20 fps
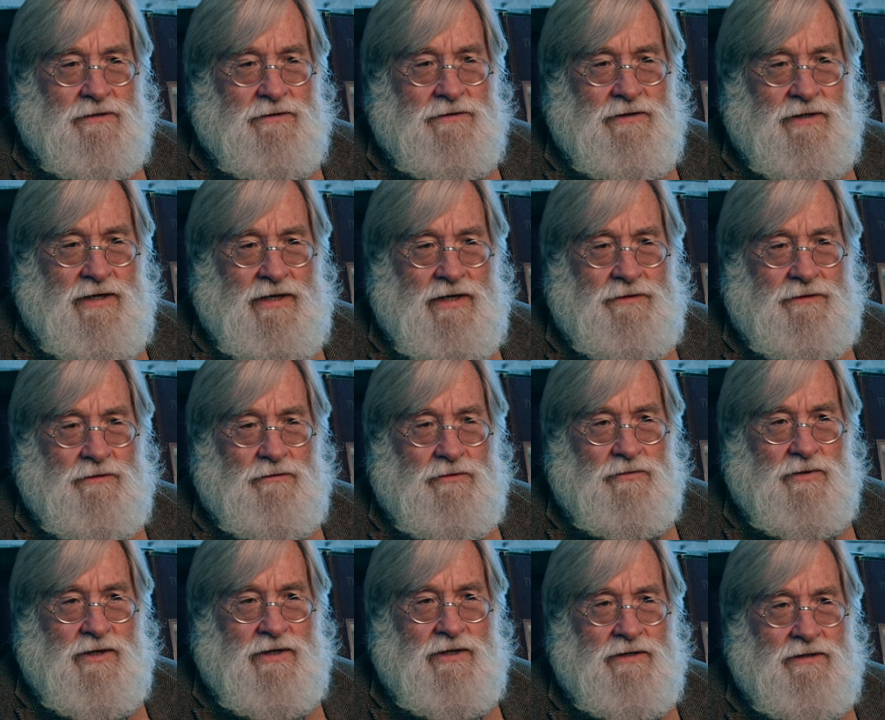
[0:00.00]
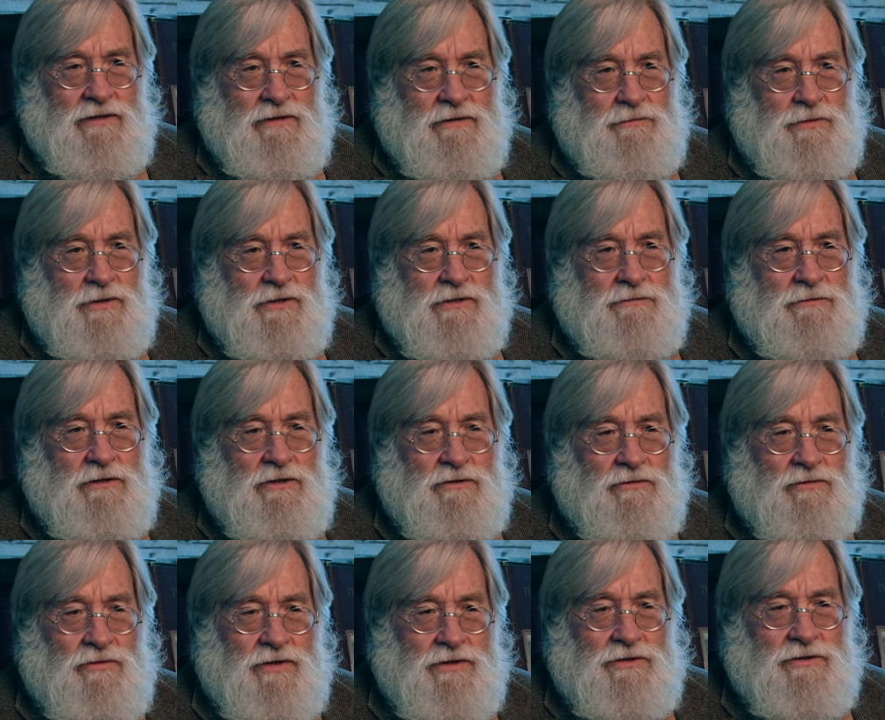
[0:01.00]
The, anything with red in it appears to be
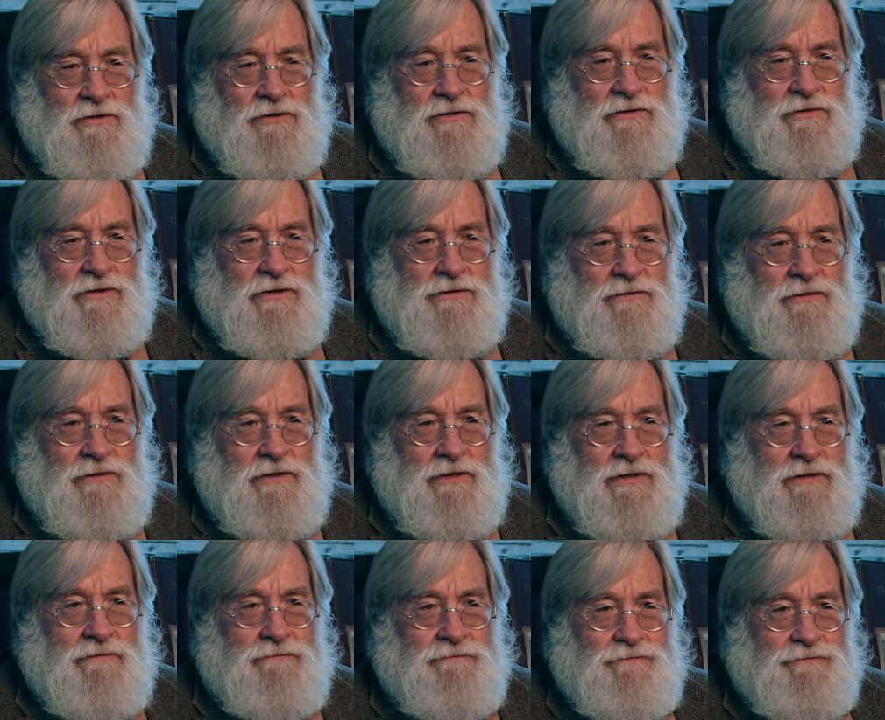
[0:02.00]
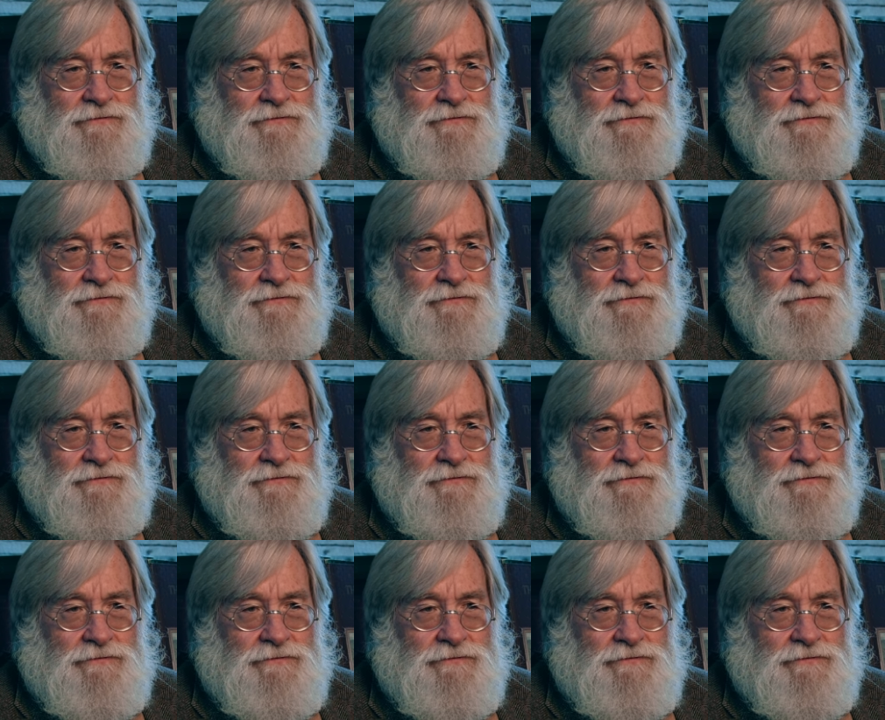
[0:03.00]
richer in this one here.